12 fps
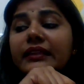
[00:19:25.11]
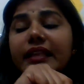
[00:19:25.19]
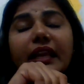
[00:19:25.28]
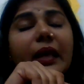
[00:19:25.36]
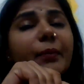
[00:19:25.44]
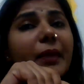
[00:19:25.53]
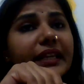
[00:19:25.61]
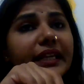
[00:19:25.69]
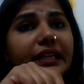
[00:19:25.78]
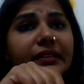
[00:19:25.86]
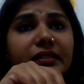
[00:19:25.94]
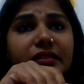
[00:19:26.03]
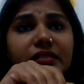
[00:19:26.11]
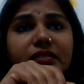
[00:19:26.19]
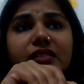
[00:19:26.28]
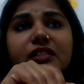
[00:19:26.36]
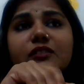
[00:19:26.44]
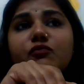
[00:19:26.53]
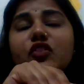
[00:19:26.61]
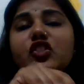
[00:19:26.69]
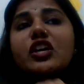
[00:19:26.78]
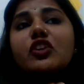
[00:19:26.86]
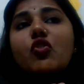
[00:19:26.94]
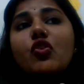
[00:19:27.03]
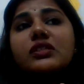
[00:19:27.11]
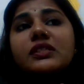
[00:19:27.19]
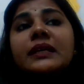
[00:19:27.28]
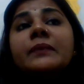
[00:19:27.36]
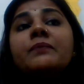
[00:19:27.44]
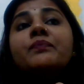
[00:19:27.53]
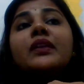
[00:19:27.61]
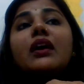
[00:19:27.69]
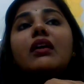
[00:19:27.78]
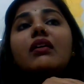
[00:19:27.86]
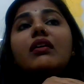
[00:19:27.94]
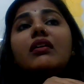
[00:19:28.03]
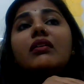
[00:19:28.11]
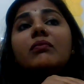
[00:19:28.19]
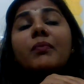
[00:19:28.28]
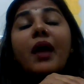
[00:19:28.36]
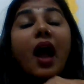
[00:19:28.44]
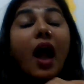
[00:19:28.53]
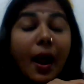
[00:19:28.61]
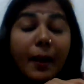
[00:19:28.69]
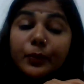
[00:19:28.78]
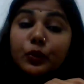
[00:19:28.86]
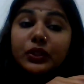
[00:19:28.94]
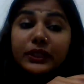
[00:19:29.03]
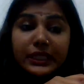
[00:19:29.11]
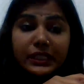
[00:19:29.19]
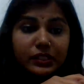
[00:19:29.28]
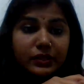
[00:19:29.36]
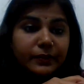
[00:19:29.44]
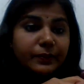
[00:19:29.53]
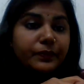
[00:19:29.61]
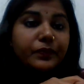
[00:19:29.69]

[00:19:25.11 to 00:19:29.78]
There are many industries which are causing harm to the nature.